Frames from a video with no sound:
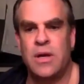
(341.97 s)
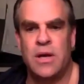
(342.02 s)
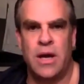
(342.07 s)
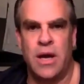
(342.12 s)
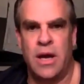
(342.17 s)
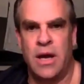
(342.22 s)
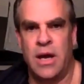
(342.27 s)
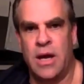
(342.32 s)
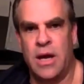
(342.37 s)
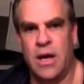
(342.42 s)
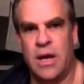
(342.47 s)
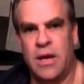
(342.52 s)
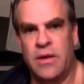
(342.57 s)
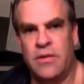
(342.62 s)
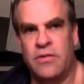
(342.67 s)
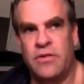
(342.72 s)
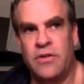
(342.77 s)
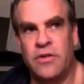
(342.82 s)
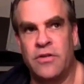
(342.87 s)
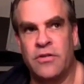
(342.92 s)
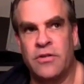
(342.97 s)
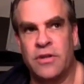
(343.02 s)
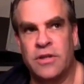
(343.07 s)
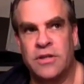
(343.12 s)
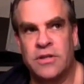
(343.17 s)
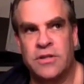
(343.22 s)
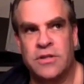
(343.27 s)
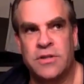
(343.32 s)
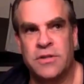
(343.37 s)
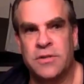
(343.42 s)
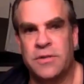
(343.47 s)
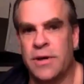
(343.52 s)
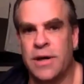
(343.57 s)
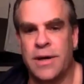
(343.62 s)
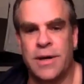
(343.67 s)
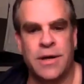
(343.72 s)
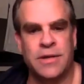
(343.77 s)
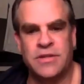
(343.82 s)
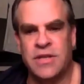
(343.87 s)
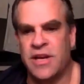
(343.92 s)
and it's usually to
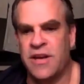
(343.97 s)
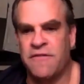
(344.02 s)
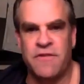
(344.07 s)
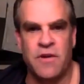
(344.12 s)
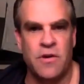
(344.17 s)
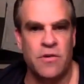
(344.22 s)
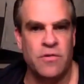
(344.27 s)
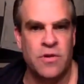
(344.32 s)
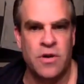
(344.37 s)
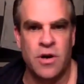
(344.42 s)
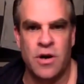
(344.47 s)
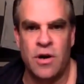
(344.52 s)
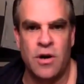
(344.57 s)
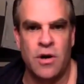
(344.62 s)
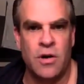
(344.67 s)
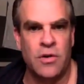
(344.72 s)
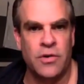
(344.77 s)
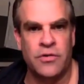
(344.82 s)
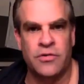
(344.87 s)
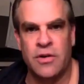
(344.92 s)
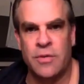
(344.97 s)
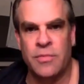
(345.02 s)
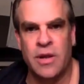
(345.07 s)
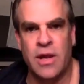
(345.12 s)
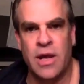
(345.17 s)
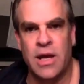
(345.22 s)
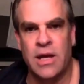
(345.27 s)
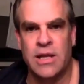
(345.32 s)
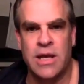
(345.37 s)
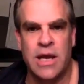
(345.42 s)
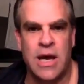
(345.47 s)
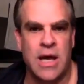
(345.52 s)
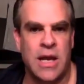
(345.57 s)
I take a phone call or something like that.